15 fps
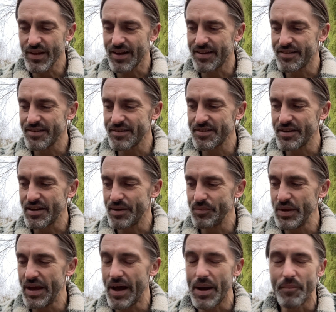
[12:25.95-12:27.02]
and uh,
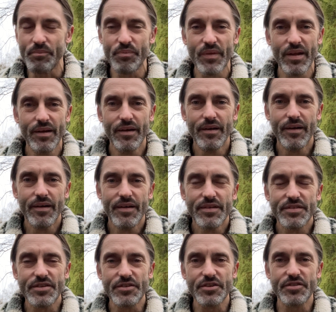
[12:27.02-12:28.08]
yeah
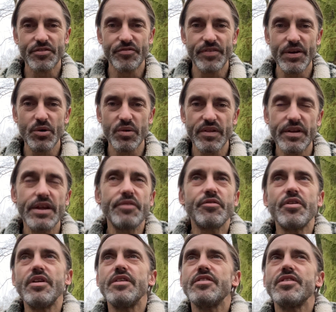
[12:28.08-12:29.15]
so just feel the
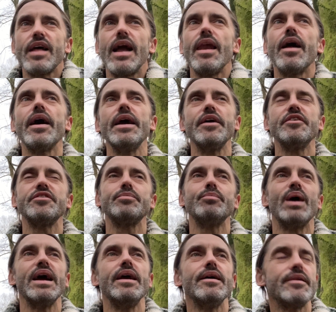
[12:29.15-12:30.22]
difference that light has
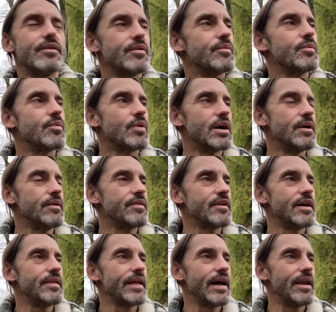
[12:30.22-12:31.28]
made uh,
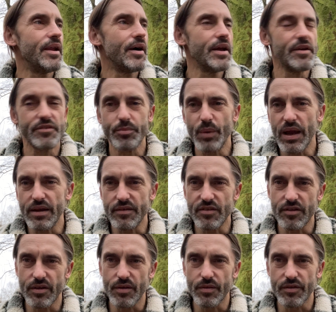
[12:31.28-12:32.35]
that that light has made
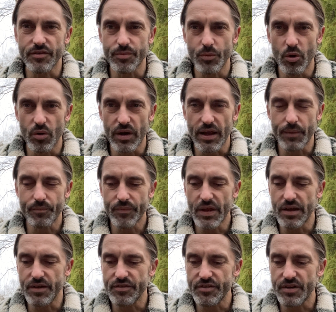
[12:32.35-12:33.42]
to you this morning.
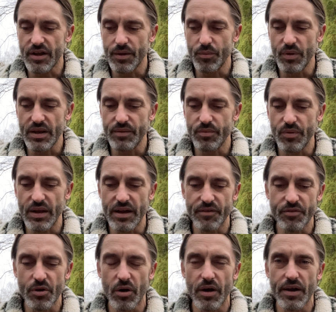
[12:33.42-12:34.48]
It's like we we
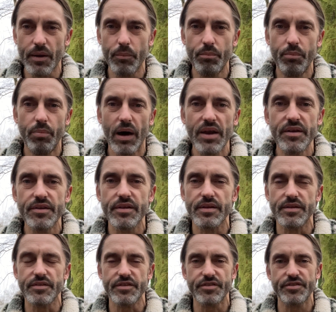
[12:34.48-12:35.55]
have got an
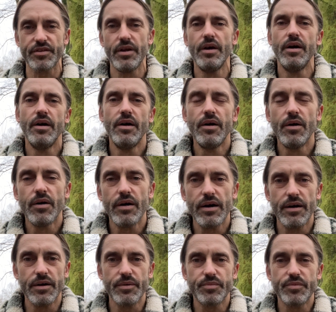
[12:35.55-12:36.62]
abundance,
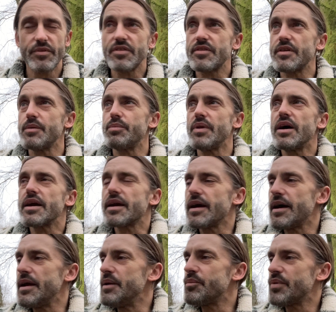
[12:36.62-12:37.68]
of just a, like
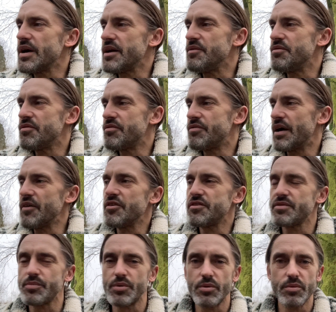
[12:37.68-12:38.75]
a a
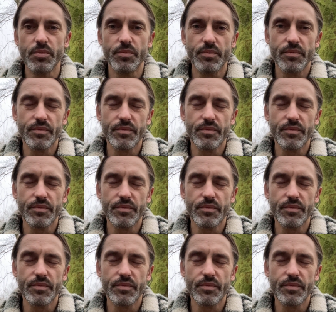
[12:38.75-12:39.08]
veritable